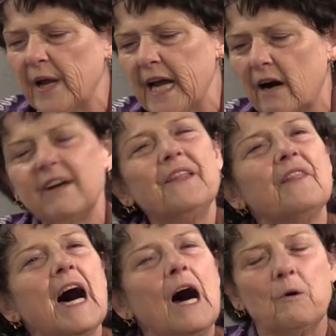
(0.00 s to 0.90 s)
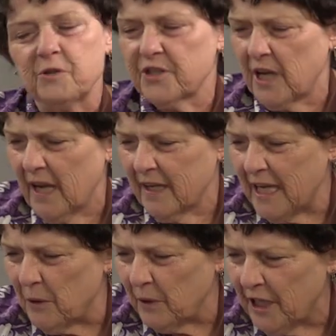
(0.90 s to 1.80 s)
we are in the house.
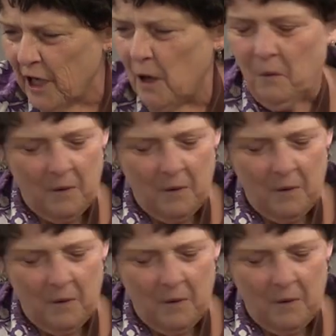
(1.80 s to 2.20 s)
Here we go.